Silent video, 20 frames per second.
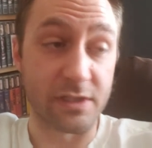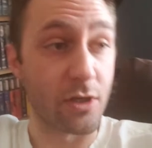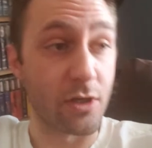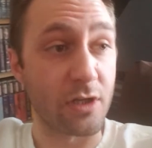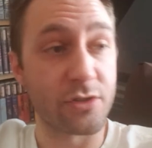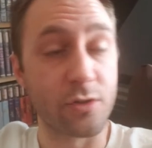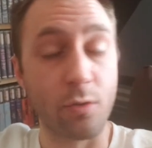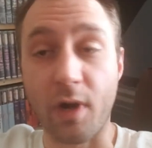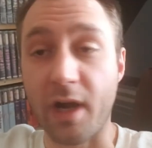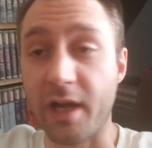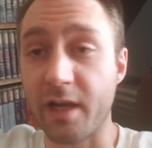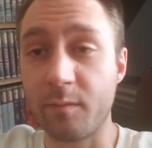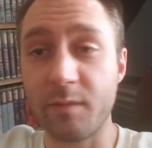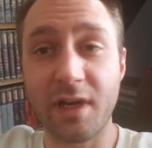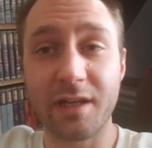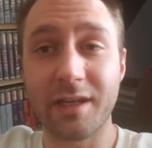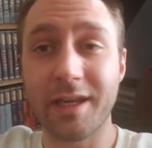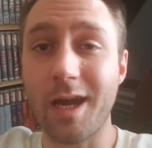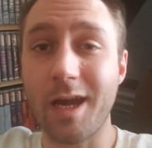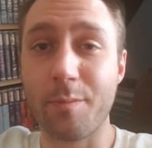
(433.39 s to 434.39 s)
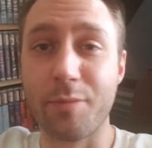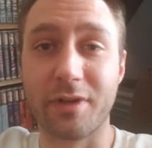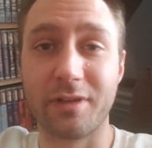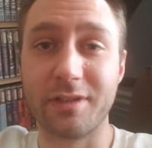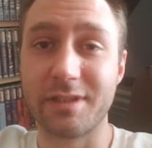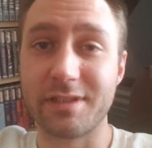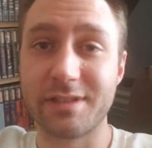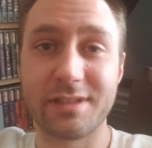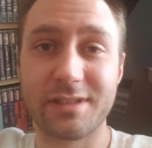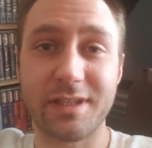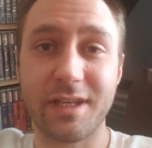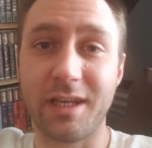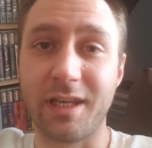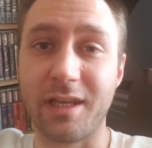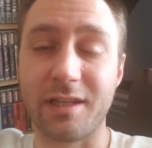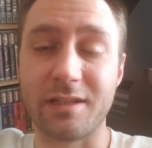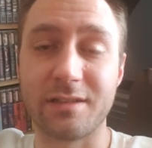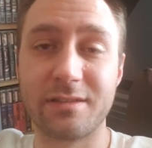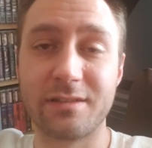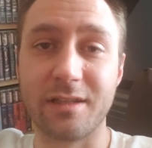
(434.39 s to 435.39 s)
This is also why I'm not a
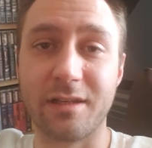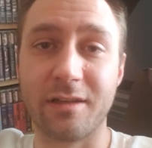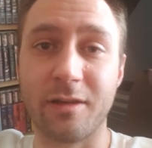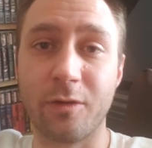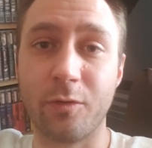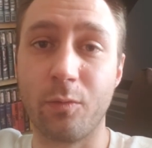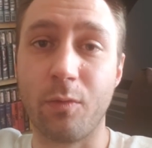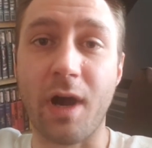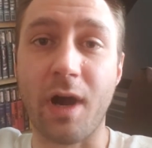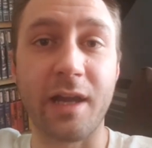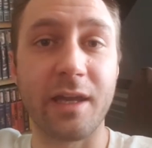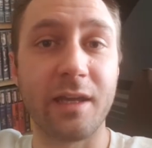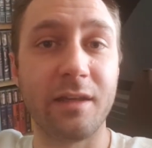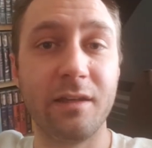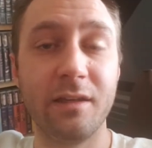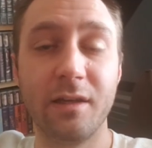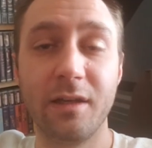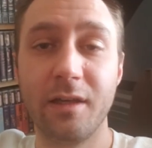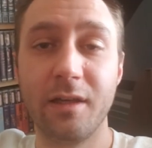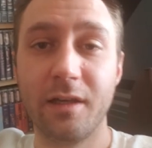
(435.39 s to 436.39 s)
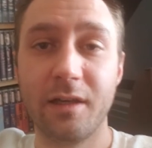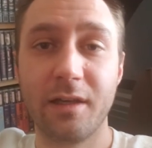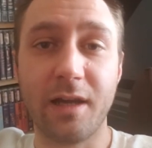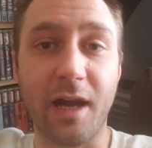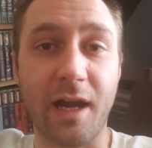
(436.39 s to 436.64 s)
capitalist, and why